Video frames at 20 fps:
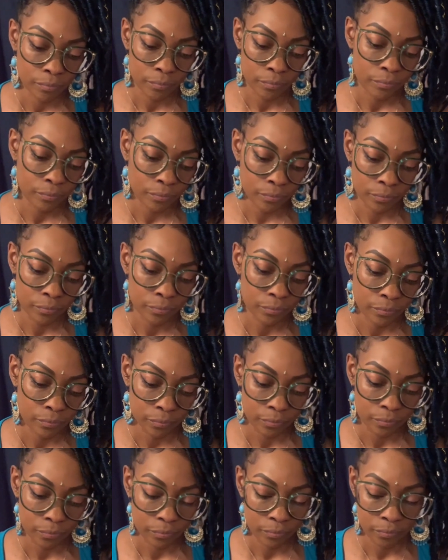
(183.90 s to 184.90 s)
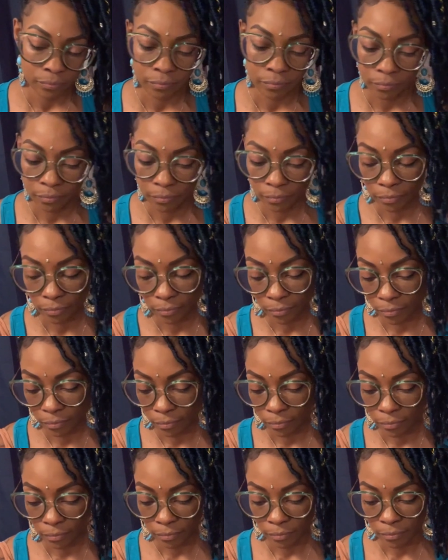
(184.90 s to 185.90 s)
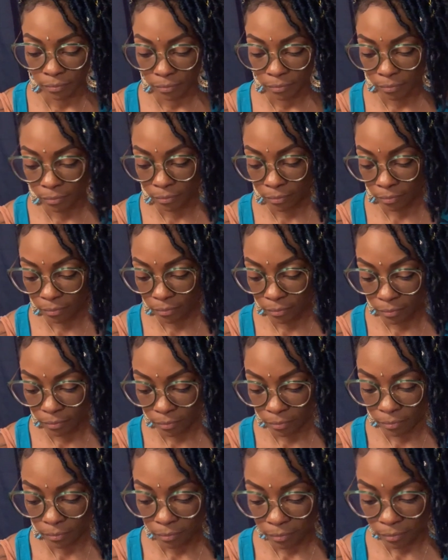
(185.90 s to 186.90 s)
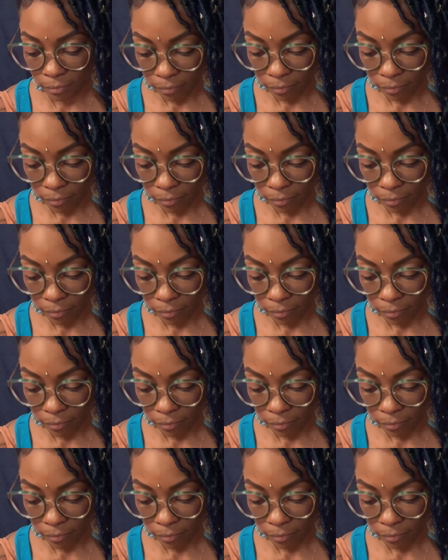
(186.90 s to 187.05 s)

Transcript: Nobody speaks.